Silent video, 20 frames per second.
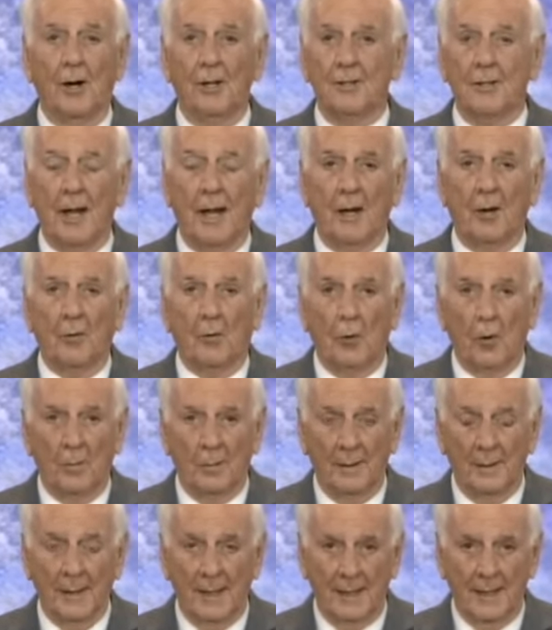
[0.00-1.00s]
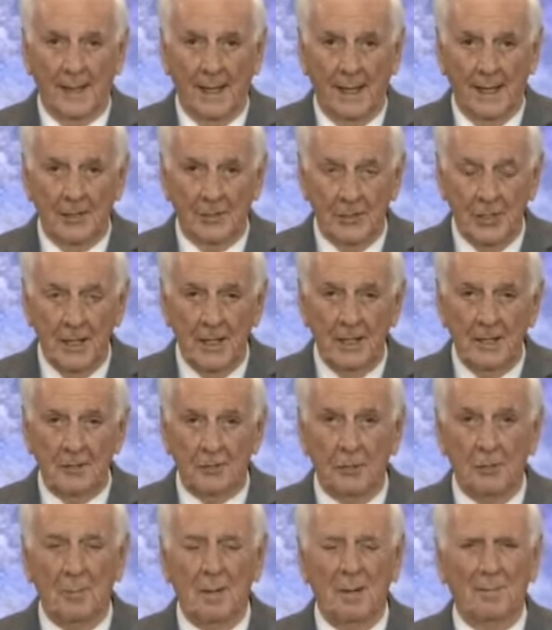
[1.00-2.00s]
Or it's like a woman that takes
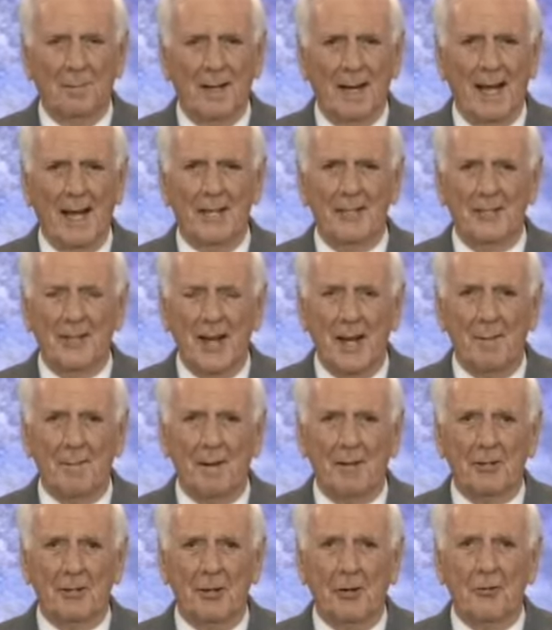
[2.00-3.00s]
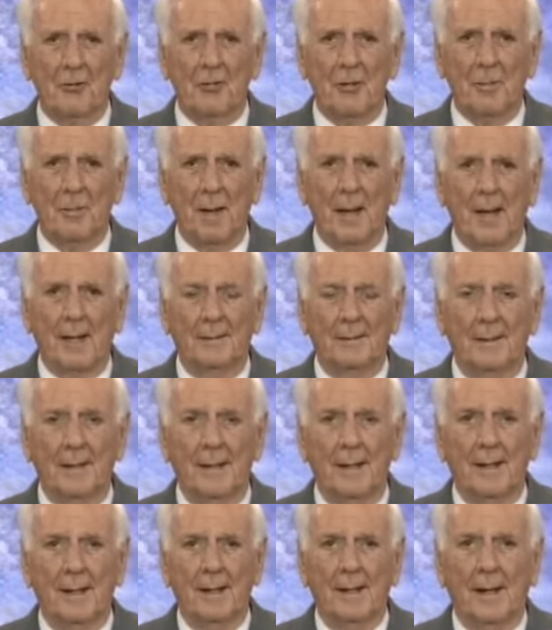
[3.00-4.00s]
yeast. You remember last time I told you
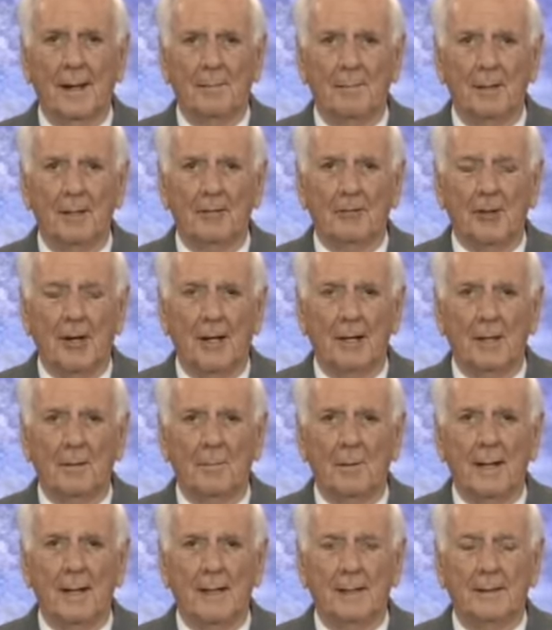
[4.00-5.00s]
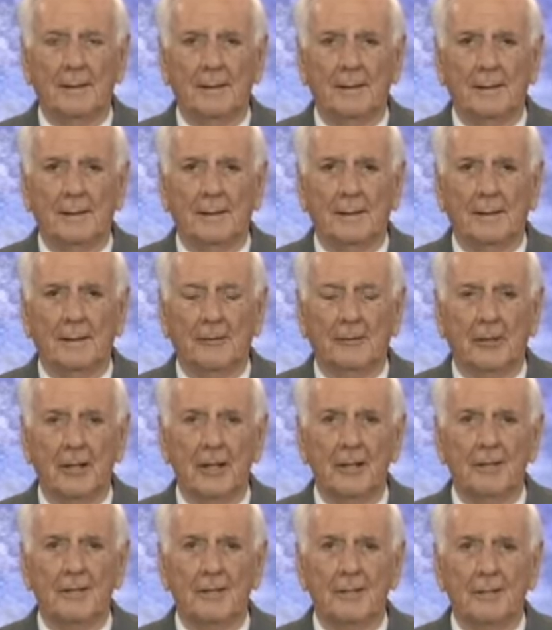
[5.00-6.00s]
about uh, me trying to make uh,
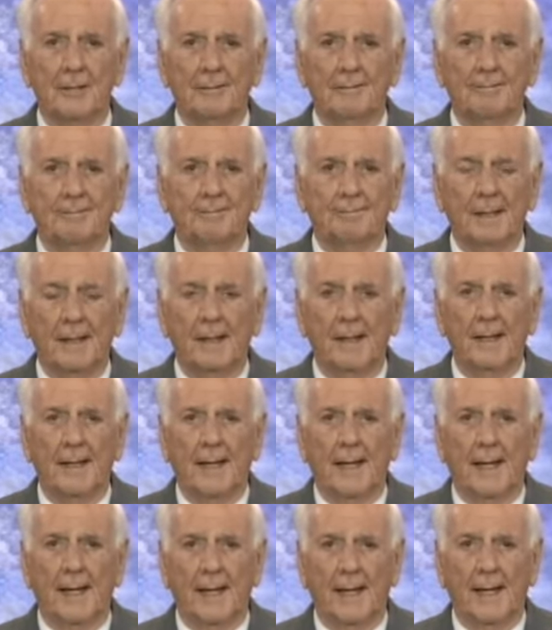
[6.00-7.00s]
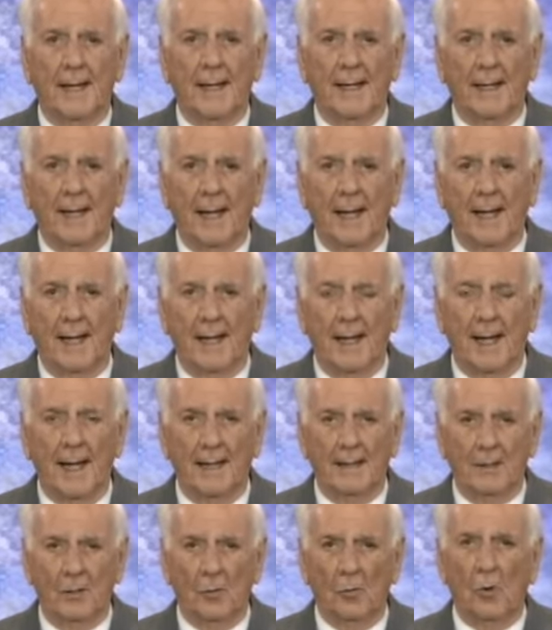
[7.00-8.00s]
grits and and I
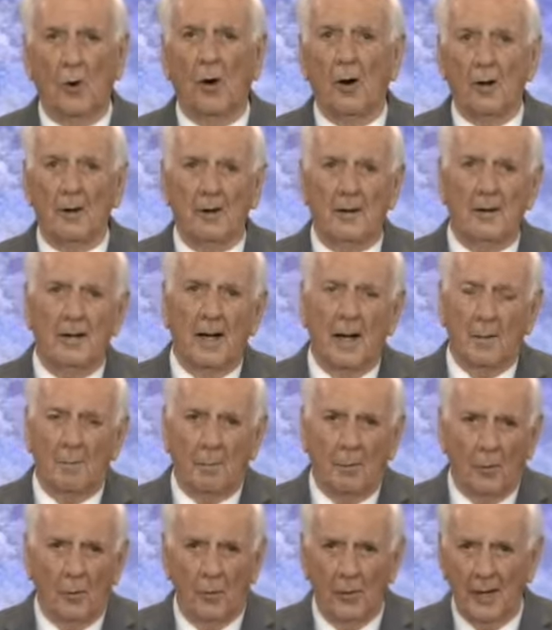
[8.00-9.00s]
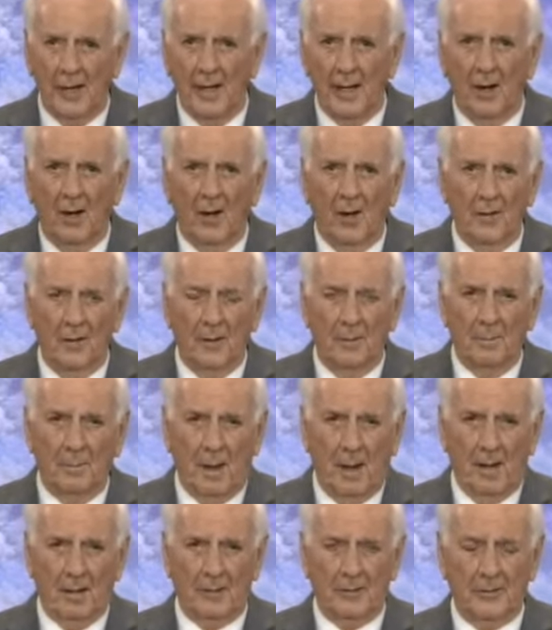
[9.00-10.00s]
had the water and I poured in all
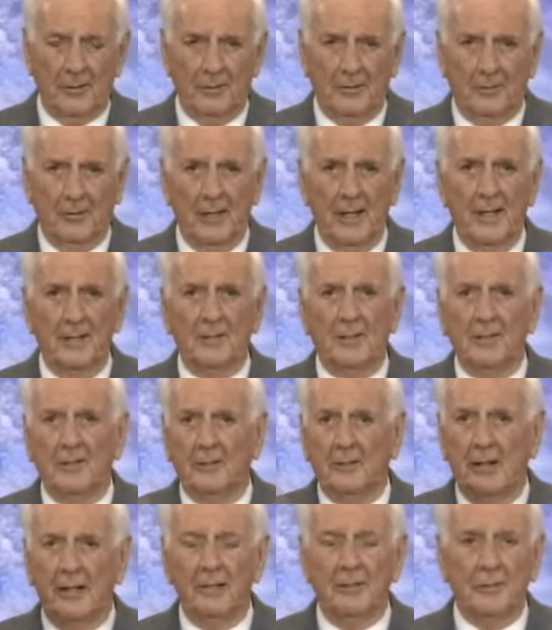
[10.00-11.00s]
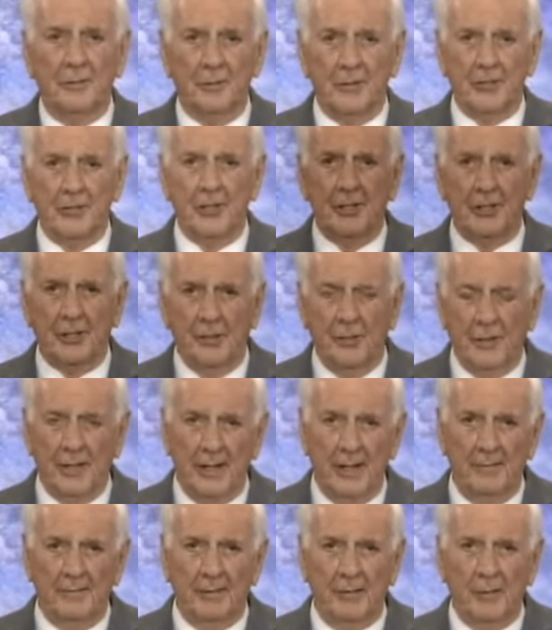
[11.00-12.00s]
the box of grits and grits was just
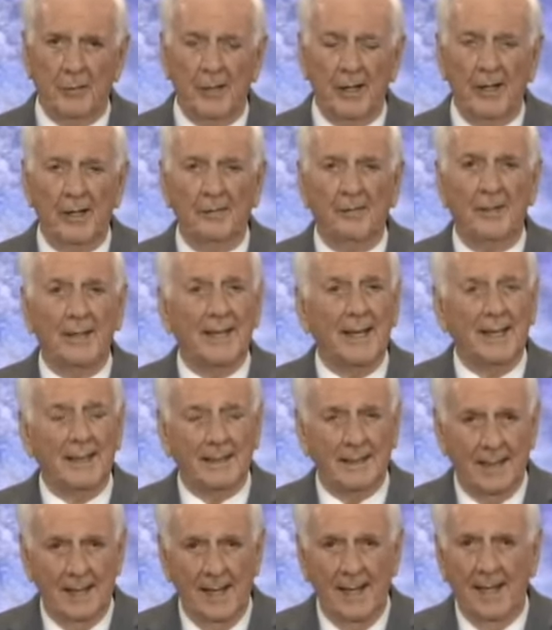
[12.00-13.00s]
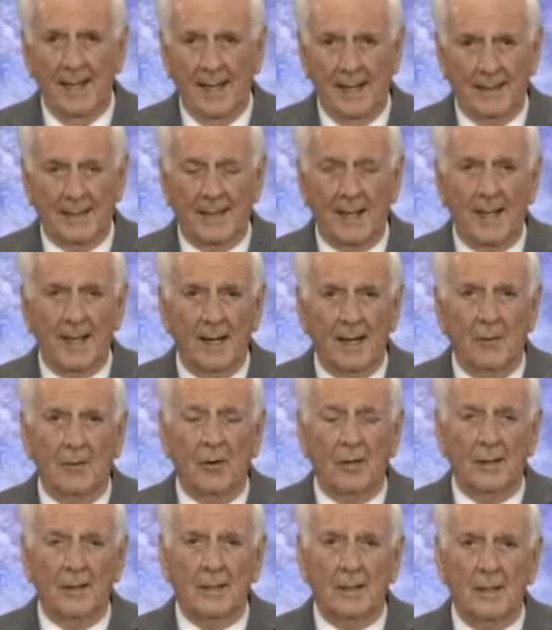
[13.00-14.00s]
going everywhere. Well, that's that's kind
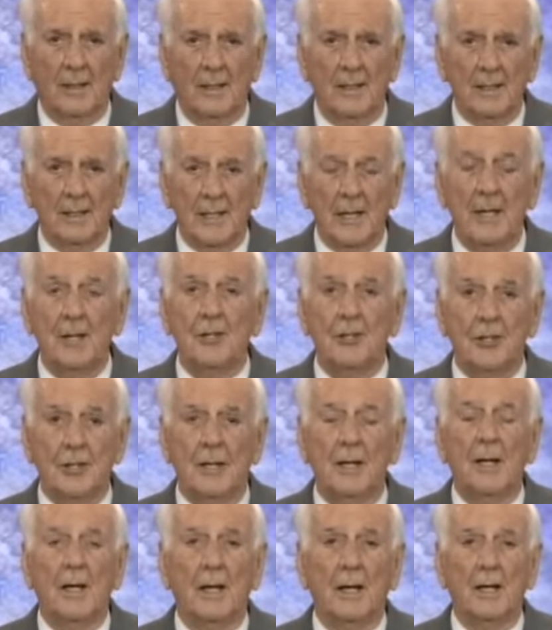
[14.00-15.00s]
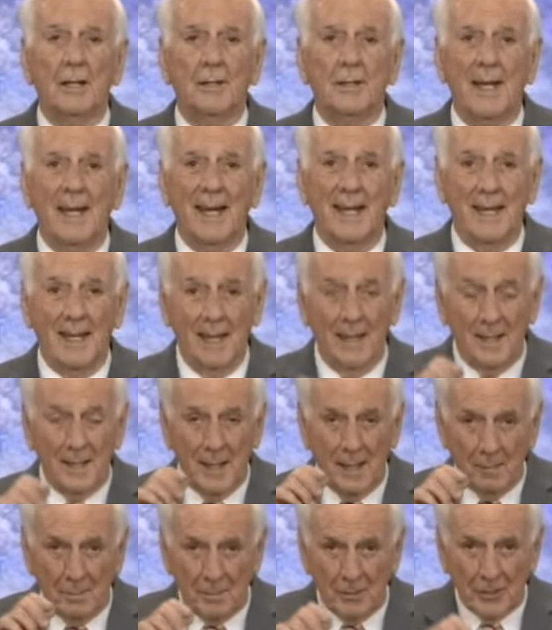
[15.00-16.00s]
of what uh, yeast does.
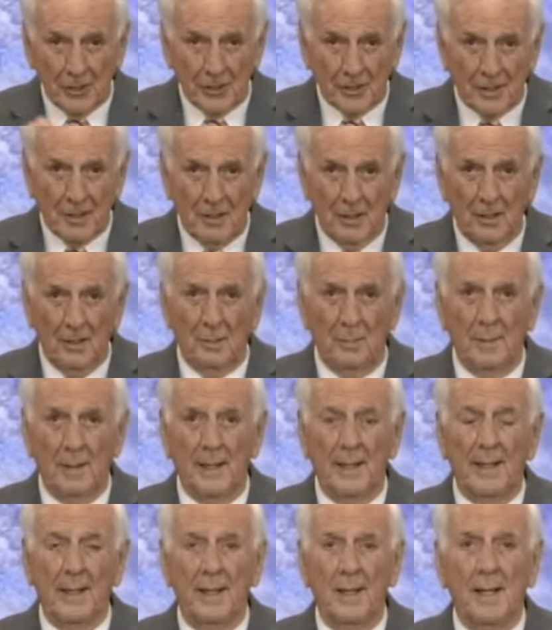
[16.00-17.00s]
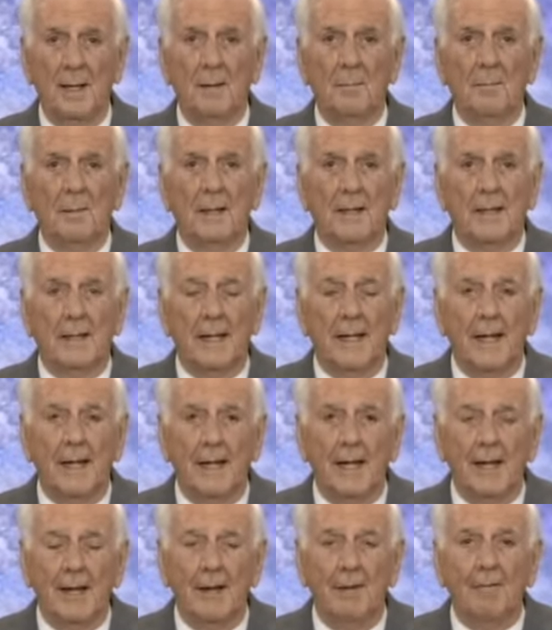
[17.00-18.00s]
Doesn't take but just a little bit, but
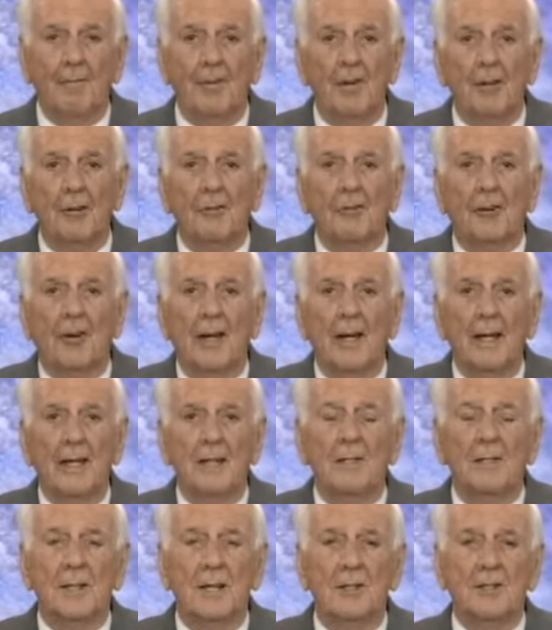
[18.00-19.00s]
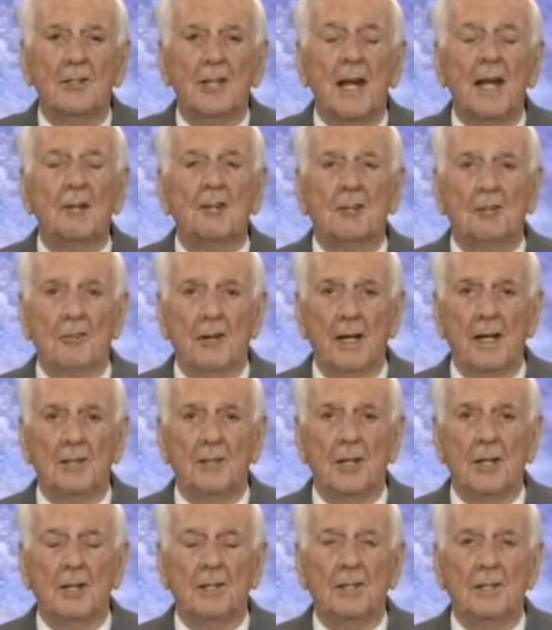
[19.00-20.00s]
then it infiltrates, it
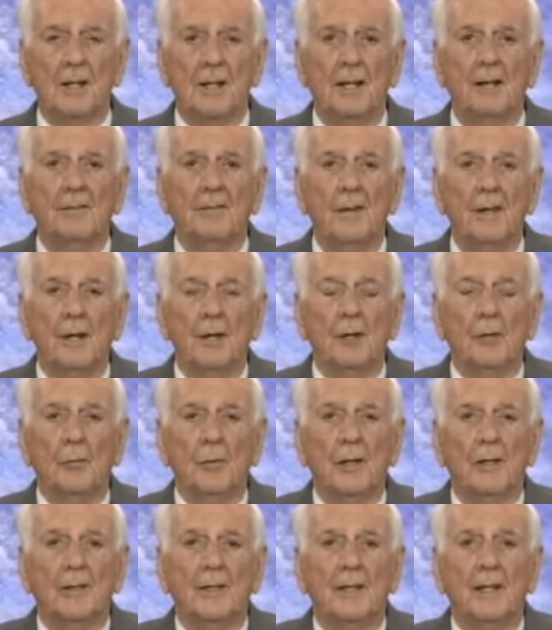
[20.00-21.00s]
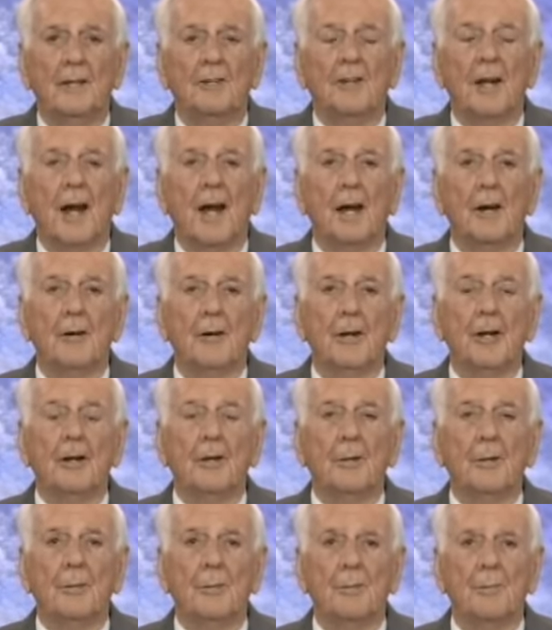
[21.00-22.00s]
saturates itself with the entire
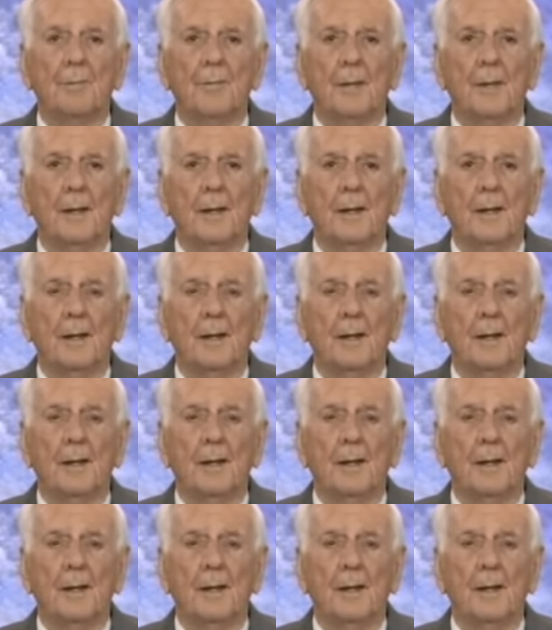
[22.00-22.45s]
dough.